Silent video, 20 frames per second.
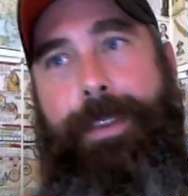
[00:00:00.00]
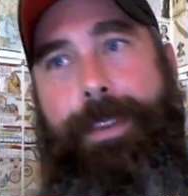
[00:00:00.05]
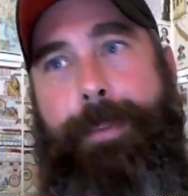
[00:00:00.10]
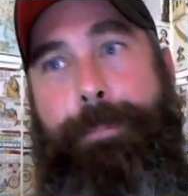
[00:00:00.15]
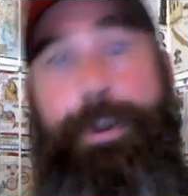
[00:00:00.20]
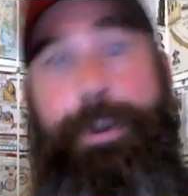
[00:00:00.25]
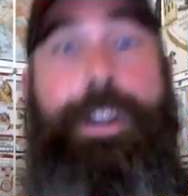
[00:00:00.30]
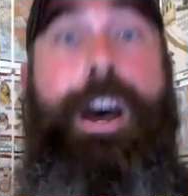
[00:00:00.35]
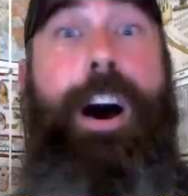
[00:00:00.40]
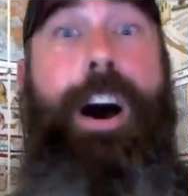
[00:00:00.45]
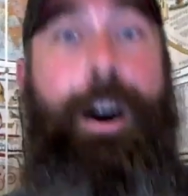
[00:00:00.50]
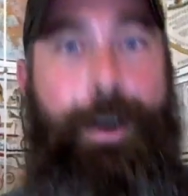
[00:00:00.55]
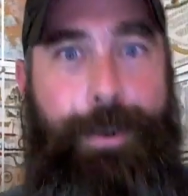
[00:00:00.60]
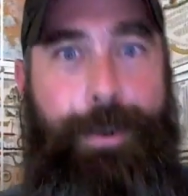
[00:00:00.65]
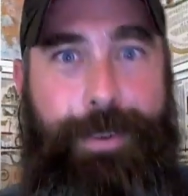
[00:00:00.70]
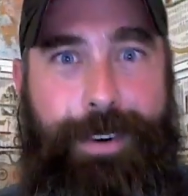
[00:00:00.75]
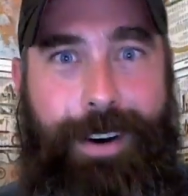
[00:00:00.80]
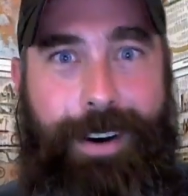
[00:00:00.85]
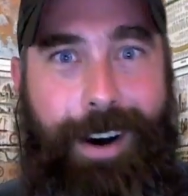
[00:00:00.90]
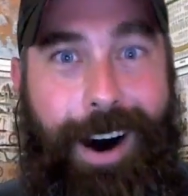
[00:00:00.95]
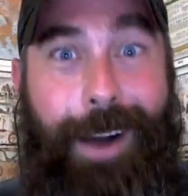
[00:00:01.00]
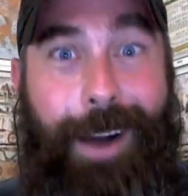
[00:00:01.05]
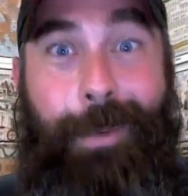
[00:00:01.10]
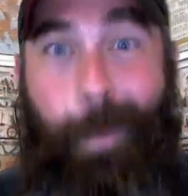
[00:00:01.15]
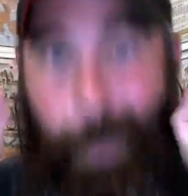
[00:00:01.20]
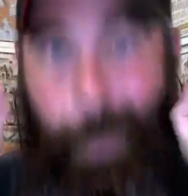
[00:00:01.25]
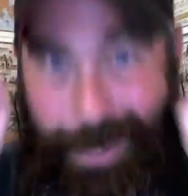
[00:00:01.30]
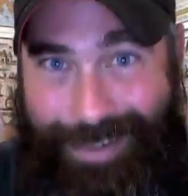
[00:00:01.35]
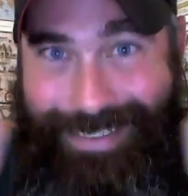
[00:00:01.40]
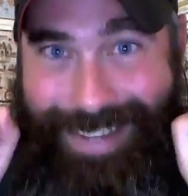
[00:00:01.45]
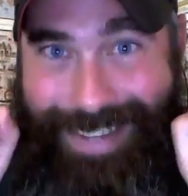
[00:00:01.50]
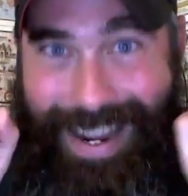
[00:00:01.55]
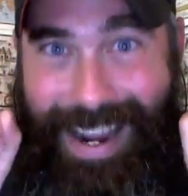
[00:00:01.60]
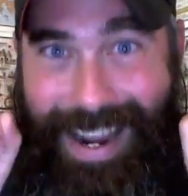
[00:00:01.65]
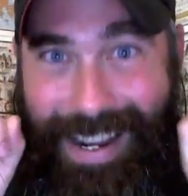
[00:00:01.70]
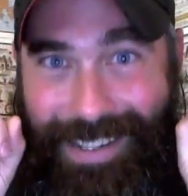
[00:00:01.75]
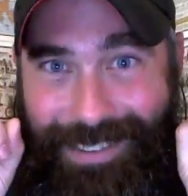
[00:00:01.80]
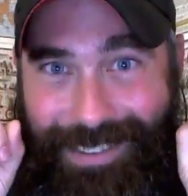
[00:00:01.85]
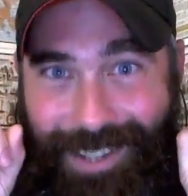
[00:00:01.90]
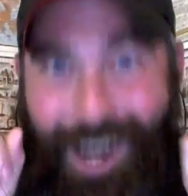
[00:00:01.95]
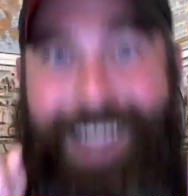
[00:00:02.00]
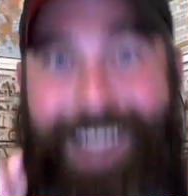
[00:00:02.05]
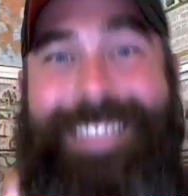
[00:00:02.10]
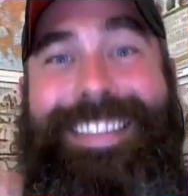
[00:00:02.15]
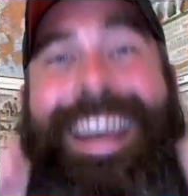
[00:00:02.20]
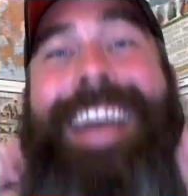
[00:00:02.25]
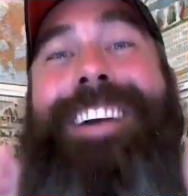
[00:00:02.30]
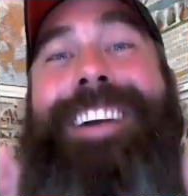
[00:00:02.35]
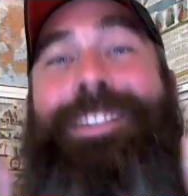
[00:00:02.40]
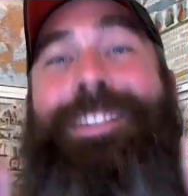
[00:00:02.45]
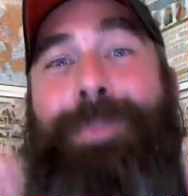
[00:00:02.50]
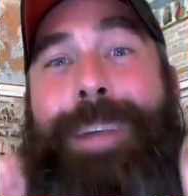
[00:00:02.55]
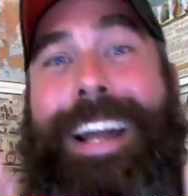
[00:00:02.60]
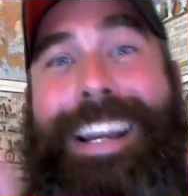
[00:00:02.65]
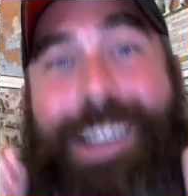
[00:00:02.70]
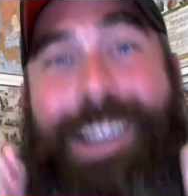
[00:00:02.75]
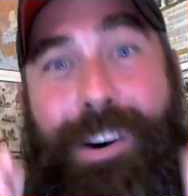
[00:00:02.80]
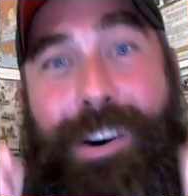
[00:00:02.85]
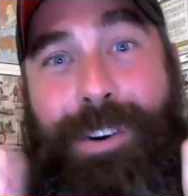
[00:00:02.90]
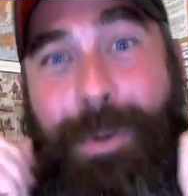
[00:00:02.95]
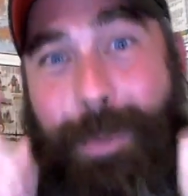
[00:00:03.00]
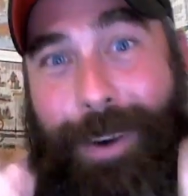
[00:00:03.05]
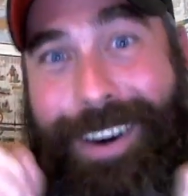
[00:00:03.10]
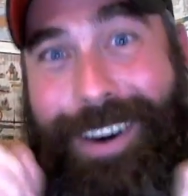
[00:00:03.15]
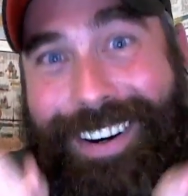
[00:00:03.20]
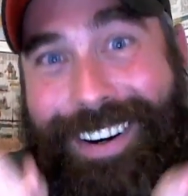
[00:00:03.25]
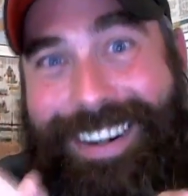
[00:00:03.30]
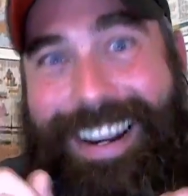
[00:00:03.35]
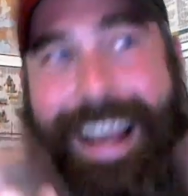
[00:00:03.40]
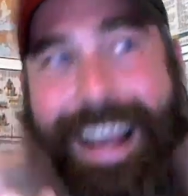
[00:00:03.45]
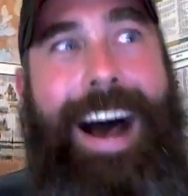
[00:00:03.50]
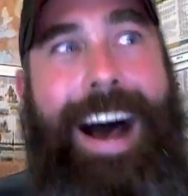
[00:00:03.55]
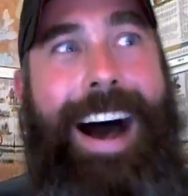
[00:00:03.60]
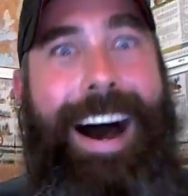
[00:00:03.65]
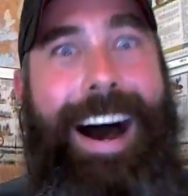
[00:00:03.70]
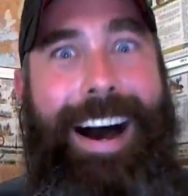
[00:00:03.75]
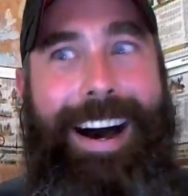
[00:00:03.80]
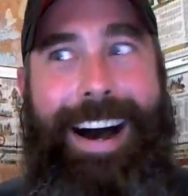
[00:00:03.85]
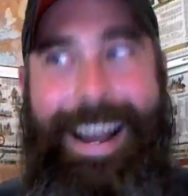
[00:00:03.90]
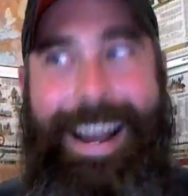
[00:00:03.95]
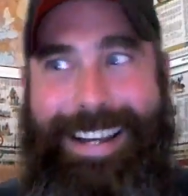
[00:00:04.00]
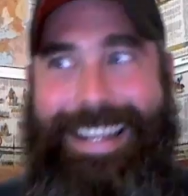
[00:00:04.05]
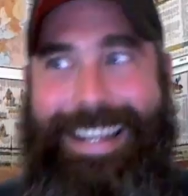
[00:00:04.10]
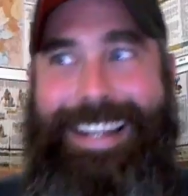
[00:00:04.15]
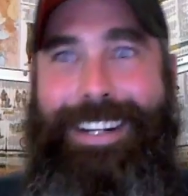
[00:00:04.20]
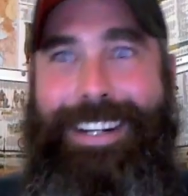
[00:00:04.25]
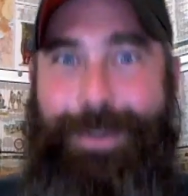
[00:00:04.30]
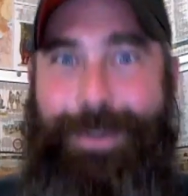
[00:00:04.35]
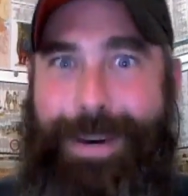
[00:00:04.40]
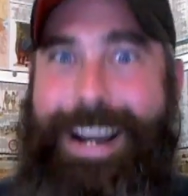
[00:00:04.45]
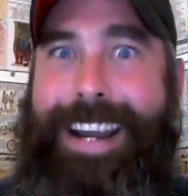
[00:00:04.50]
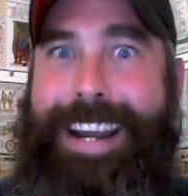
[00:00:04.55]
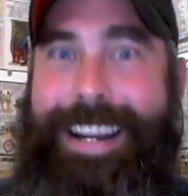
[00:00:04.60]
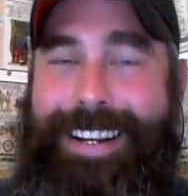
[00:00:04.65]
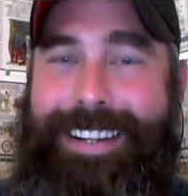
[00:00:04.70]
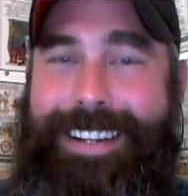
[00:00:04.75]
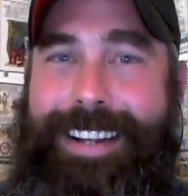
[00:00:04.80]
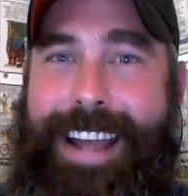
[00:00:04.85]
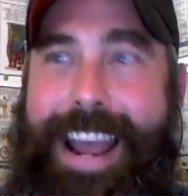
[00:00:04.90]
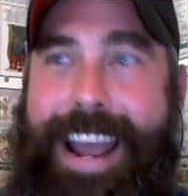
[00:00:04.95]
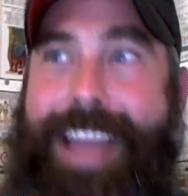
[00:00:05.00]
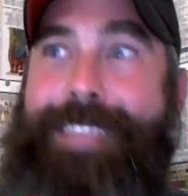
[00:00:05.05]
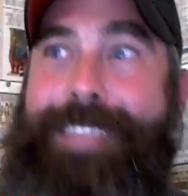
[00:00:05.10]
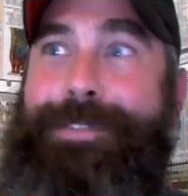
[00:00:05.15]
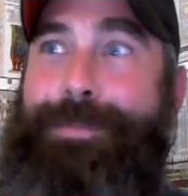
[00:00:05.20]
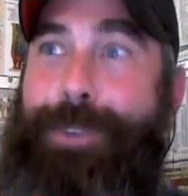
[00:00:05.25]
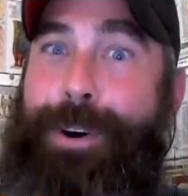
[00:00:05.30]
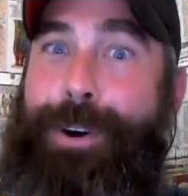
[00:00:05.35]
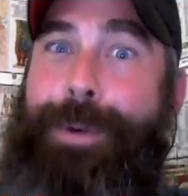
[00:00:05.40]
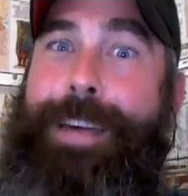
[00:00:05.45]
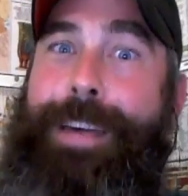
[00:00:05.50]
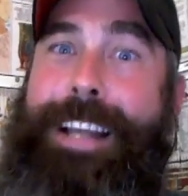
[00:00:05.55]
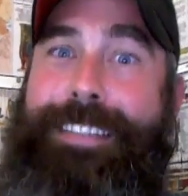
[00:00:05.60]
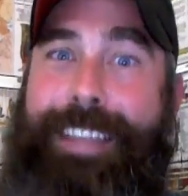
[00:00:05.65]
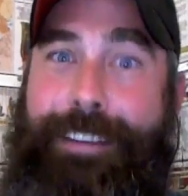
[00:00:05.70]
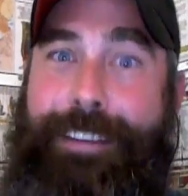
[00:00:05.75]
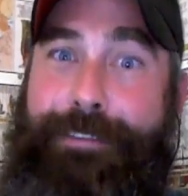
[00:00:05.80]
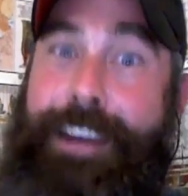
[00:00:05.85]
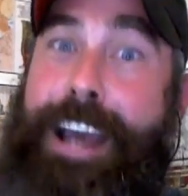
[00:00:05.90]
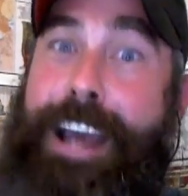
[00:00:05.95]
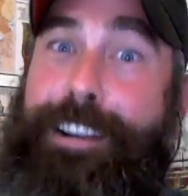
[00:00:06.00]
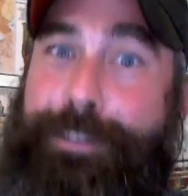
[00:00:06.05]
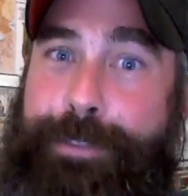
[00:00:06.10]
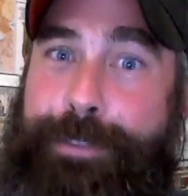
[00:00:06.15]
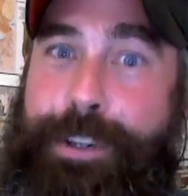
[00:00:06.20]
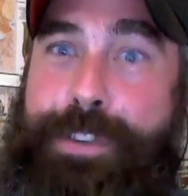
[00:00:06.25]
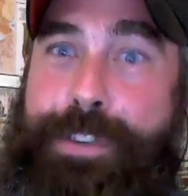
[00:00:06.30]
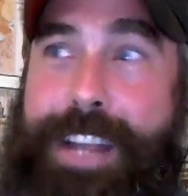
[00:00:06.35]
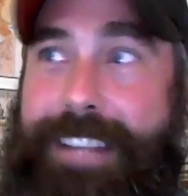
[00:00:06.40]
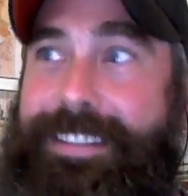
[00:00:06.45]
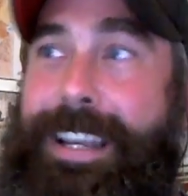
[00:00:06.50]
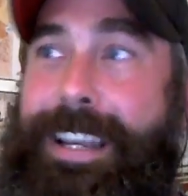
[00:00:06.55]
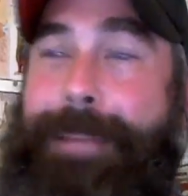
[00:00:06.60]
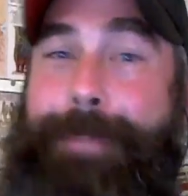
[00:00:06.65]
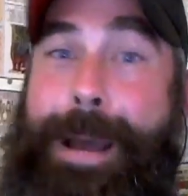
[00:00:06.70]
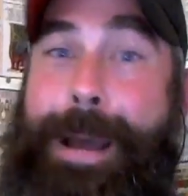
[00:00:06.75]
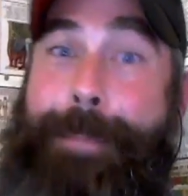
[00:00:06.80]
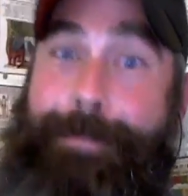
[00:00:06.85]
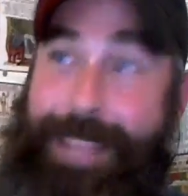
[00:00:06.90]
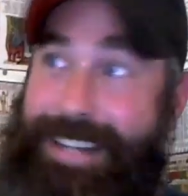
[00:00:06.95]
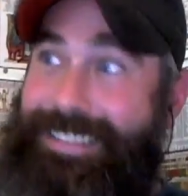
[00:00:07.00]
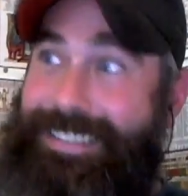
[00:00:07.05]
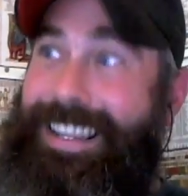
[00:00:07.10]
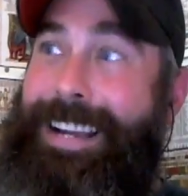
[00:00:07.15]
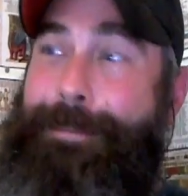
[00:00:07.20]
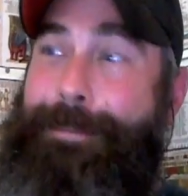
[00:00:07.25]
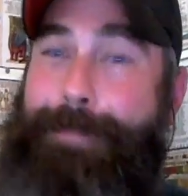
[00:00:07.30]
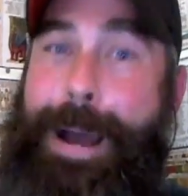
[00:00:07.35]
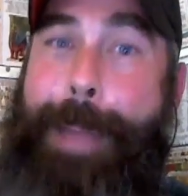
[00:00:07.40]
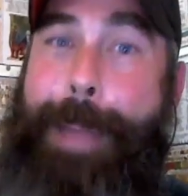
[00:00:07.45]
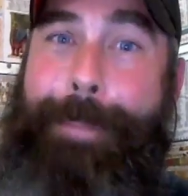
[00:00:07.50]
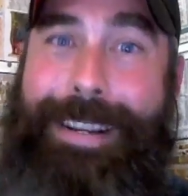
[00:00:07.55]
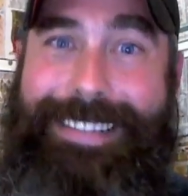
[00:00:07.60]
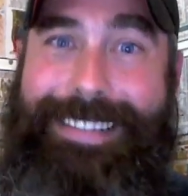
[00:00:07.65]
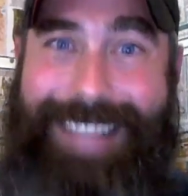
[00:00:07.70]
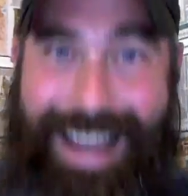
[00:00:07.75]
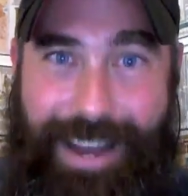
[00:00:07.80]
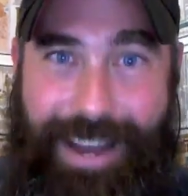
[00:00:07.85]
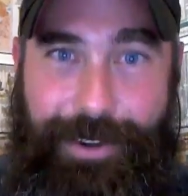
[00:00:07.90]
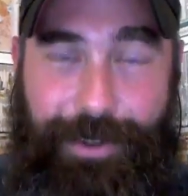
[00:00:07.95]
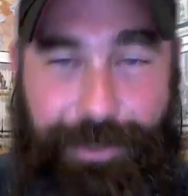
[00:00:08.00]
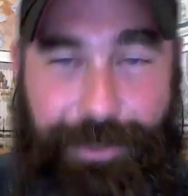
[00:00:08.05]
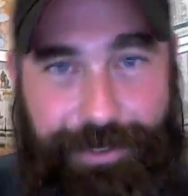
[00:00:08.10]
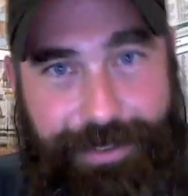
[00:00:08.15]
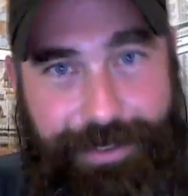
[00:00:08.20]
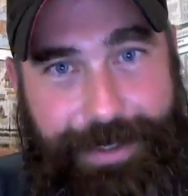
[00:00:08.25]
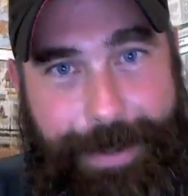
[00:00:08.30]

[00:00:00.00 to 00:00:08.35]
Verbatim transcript: But no, on work days, on days when I go to work, I get grain. And whoa, that's like fast food. That's like my that's like my McDonald's.